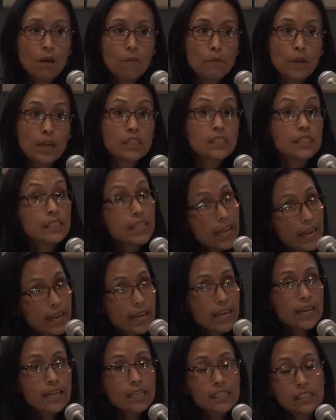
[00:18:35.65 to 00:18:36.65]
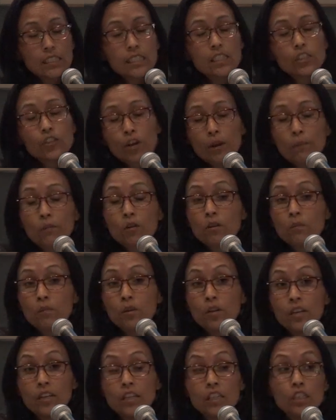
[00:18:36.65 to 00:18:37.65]
as these tribal
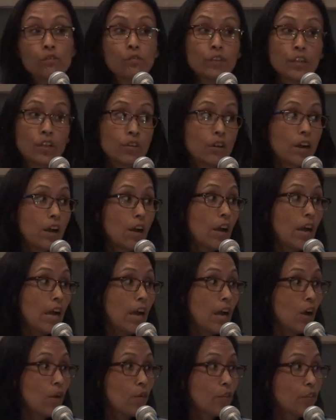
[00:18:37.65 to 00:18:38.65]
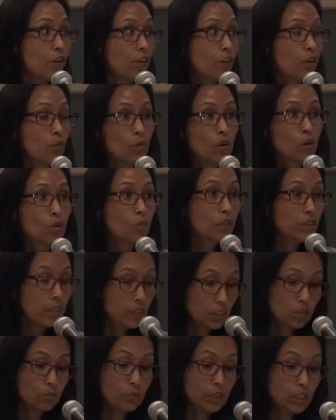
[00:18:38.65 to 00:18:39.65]
communities figure out how they're going to work with
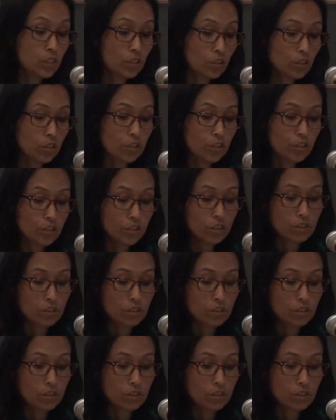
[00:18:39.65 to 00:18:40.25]
this research.